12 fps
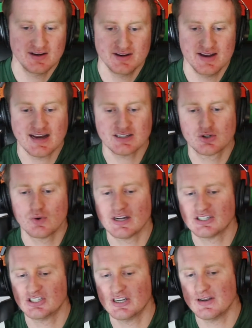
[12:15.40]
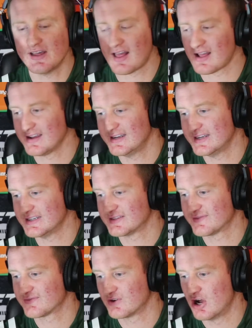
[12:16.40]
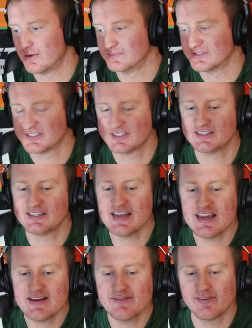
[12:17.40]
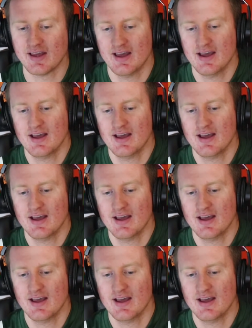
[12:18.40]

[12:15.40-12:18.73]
Next question is from Steve.